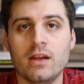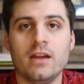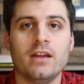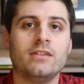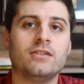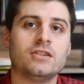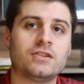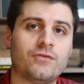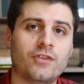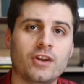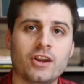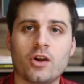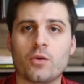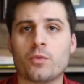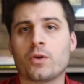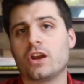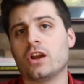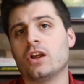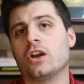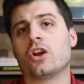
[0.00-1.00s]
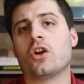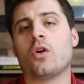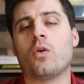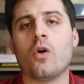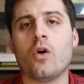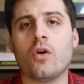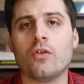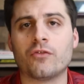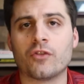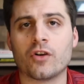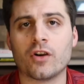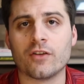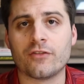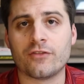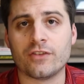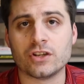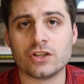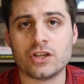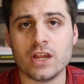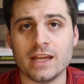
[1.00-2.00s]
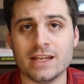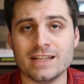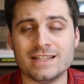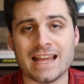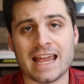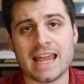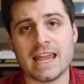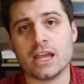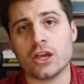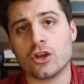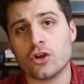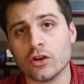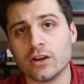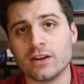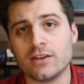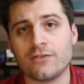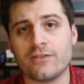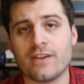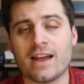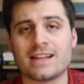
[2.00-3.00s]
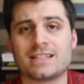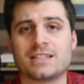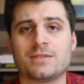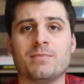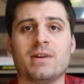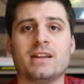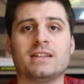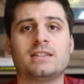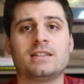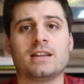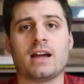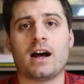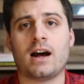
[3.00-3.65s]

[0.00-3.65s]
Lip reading: In this video, we're going to go over if it is a good investment.